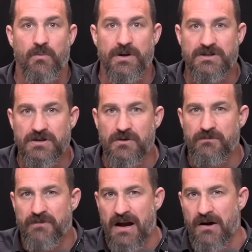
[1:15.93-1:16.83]
with two
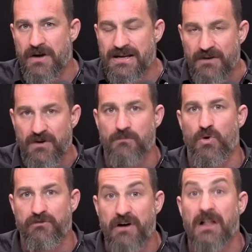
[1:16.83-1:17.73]
very different
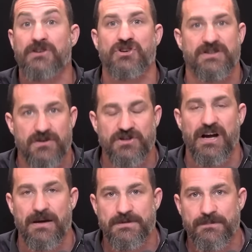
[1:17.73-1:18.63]
morphologies or
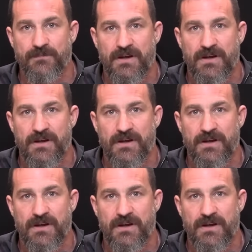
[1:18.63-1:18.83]
shapes.